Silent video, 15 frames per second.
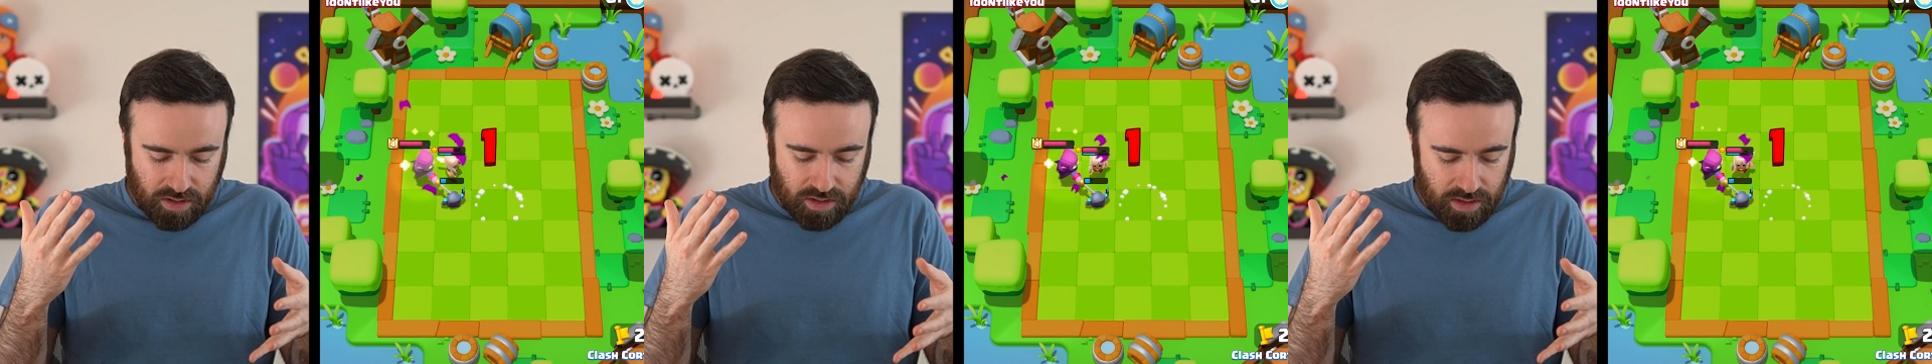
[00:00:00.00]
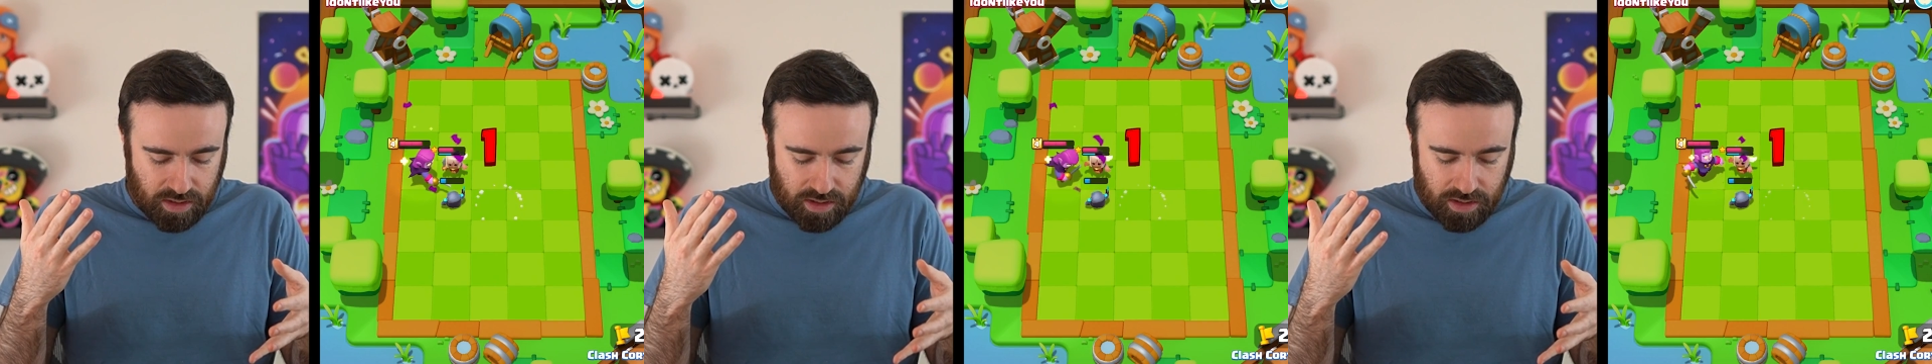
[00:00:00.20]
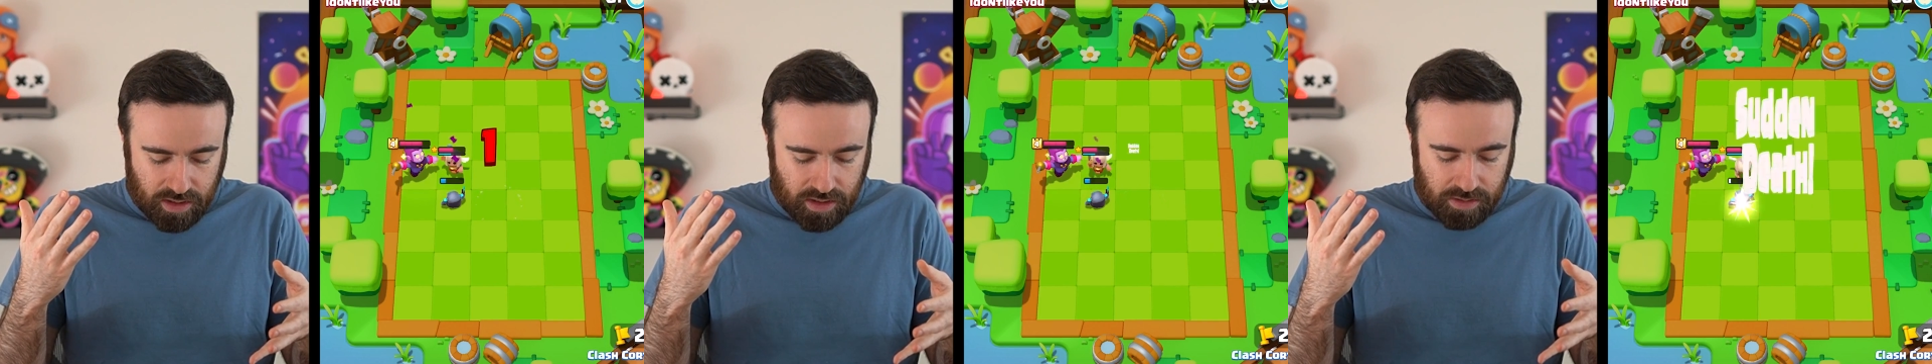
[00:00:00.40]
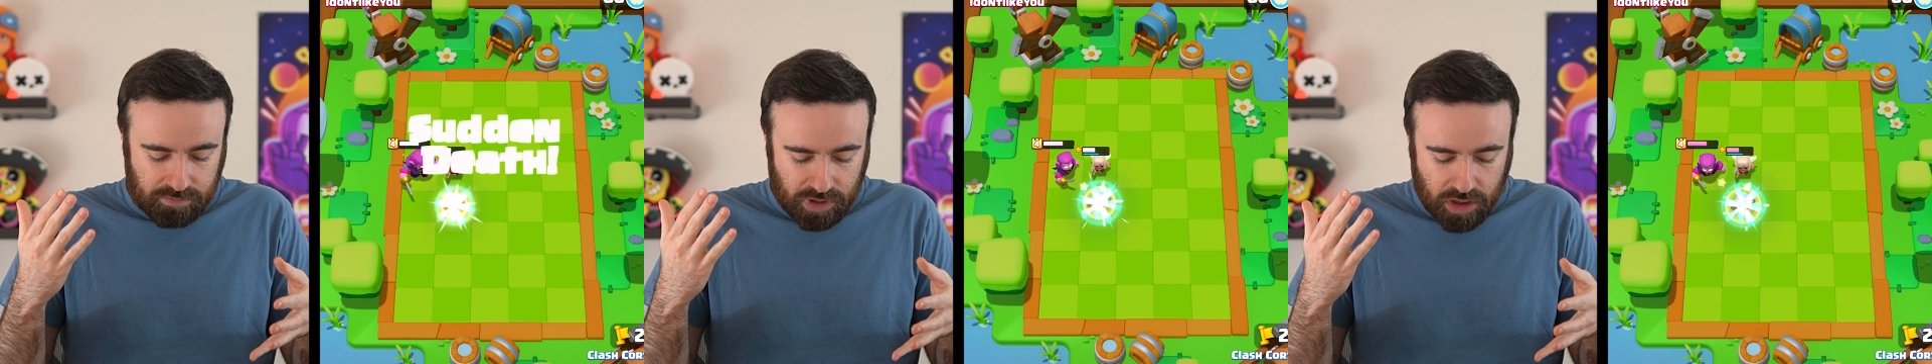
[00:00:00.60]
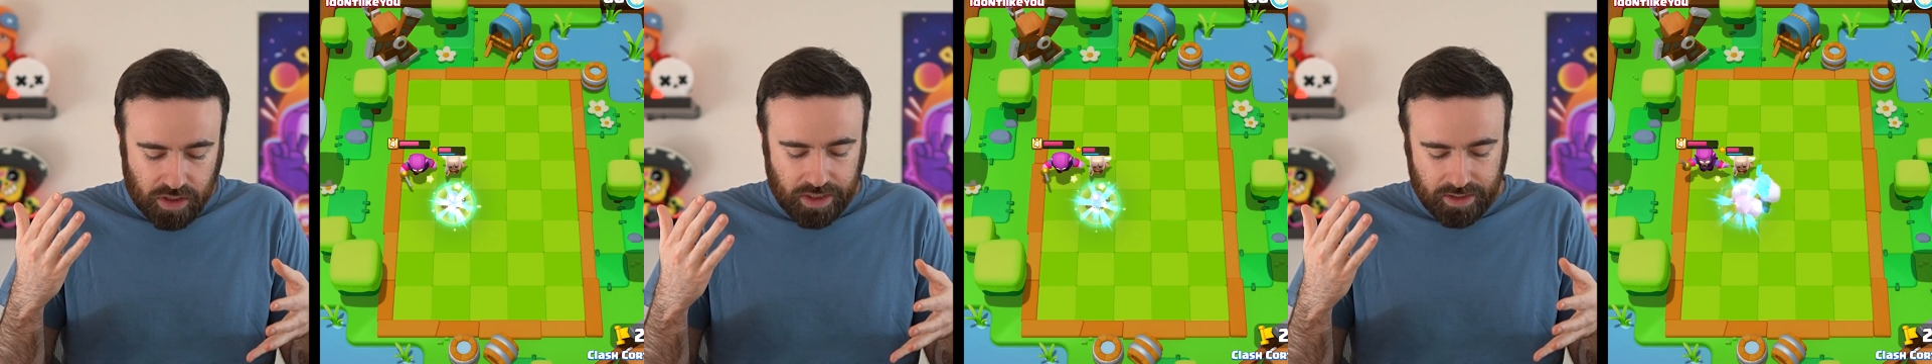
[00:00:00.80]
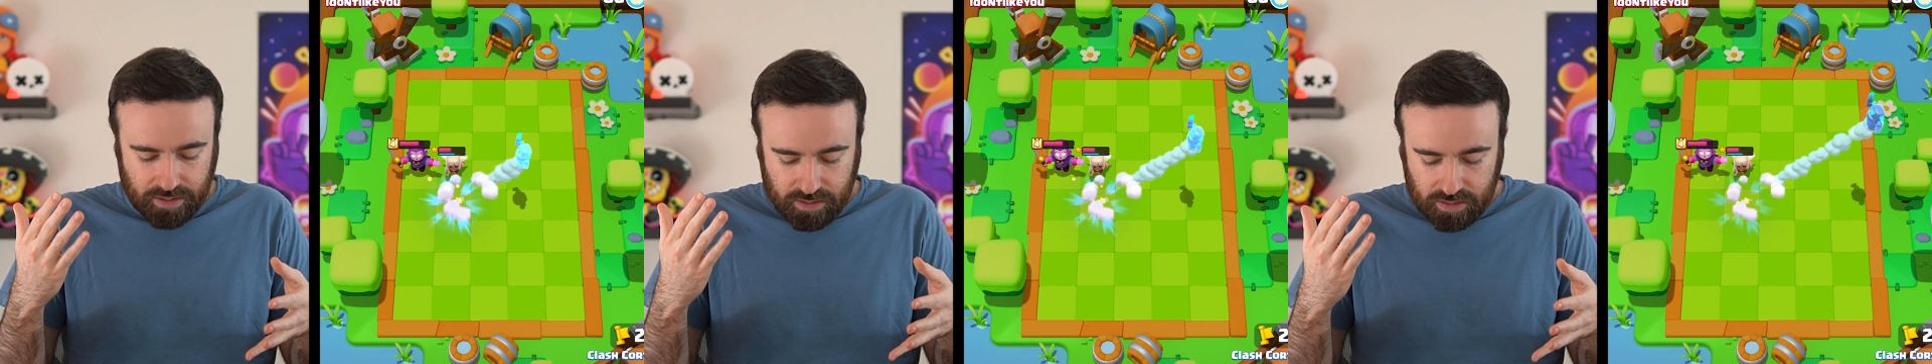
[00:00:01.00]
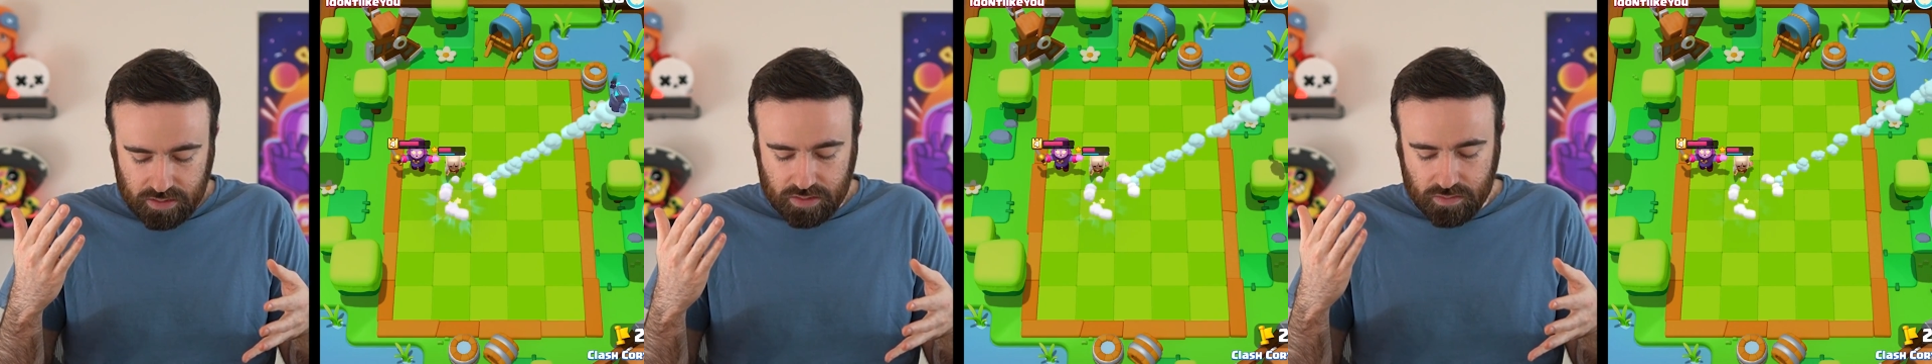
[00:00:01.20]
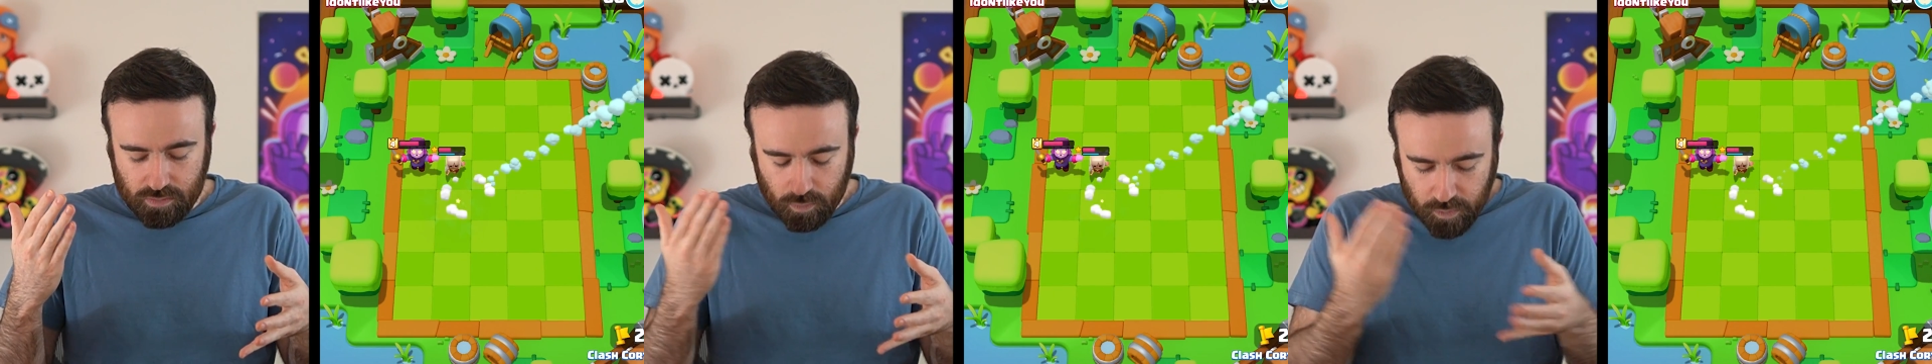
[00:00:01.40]
Alright.
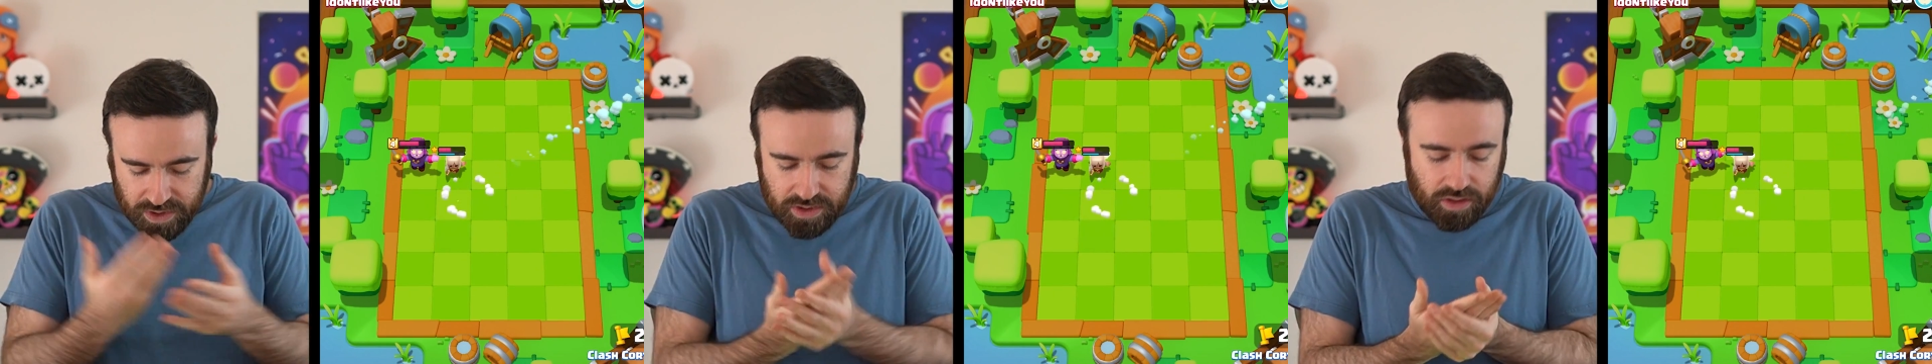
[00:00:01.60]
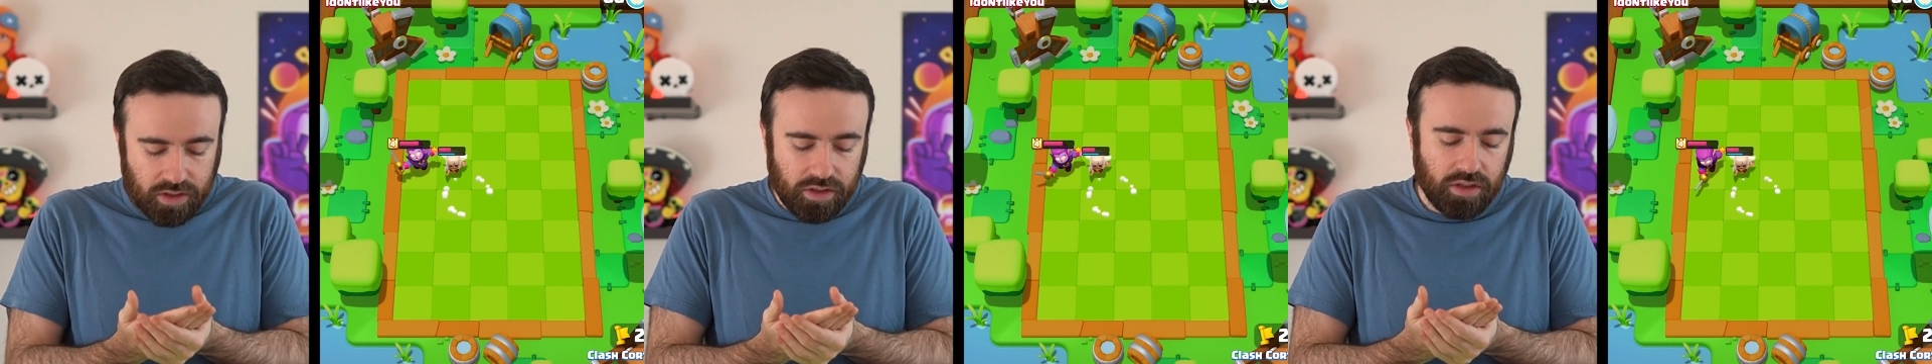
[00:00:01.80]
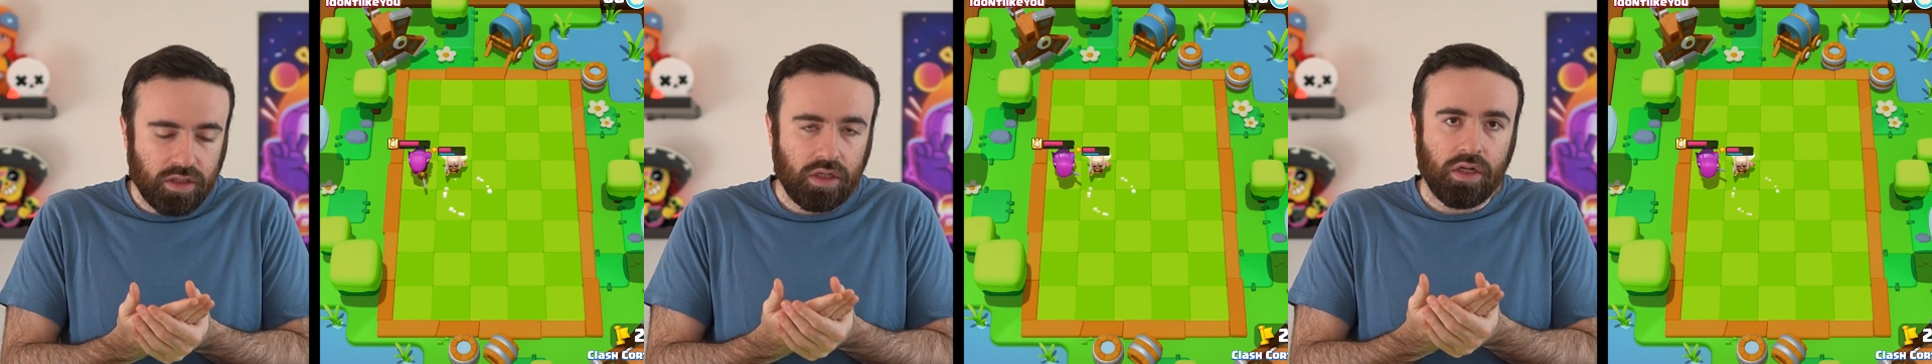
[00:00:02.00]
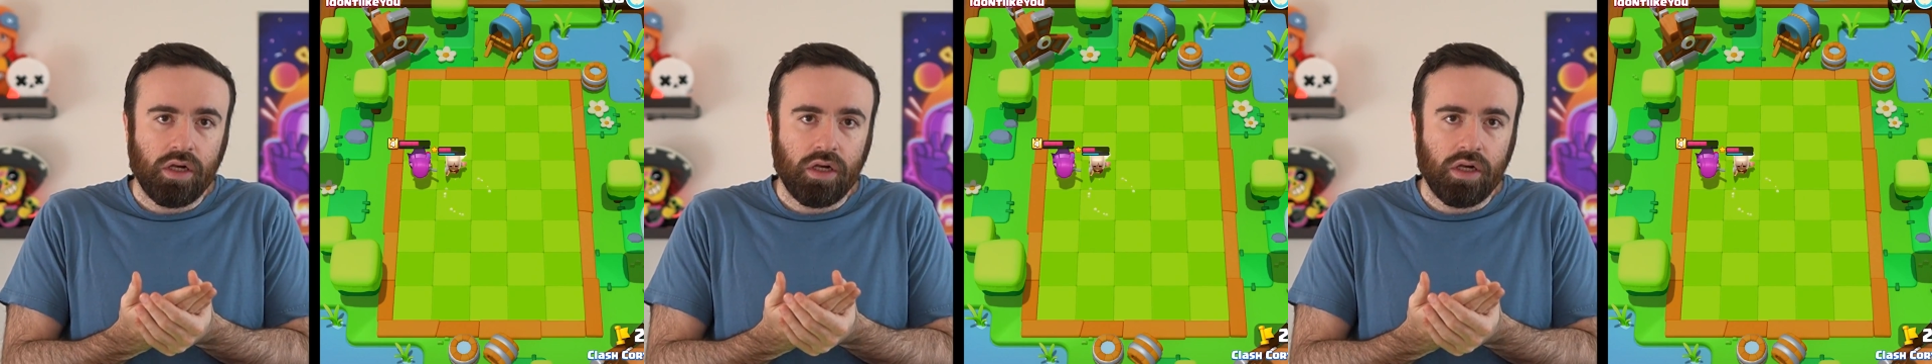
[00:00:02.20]
Wizard